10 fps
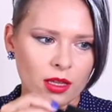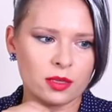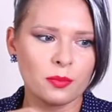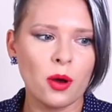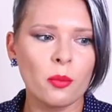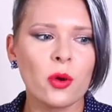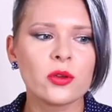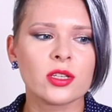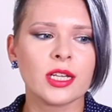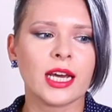is mo
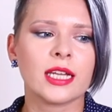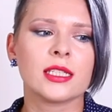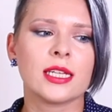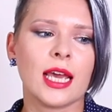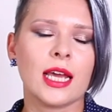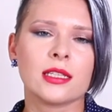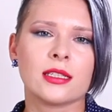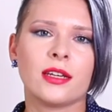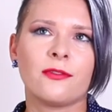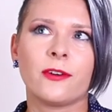mostly
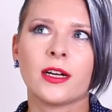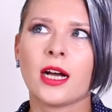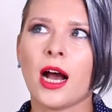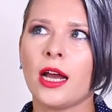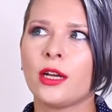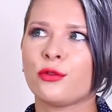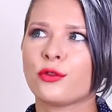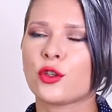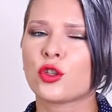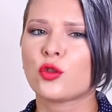contains different kind of
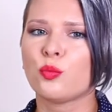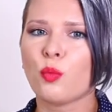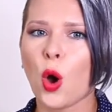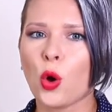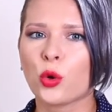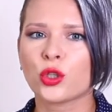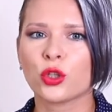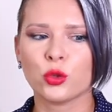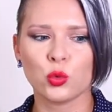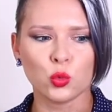
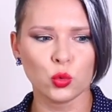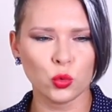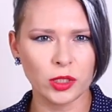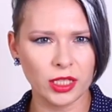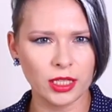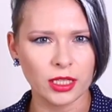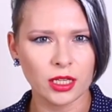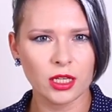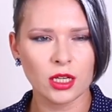smoked woody